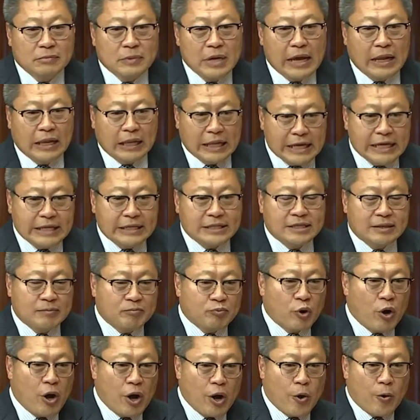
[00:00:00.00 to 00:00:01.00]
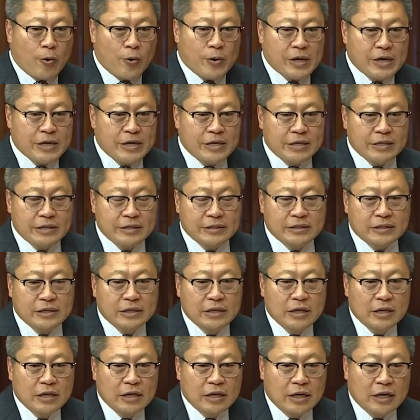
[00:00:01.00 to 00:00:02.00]
at least the priorities
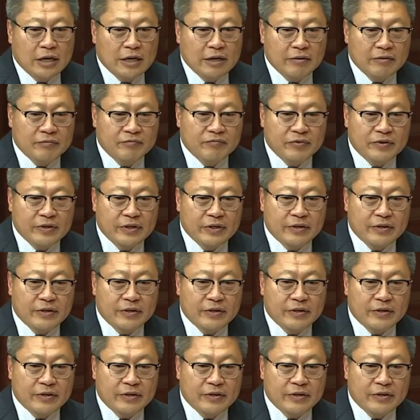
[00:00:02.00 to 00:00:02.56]
of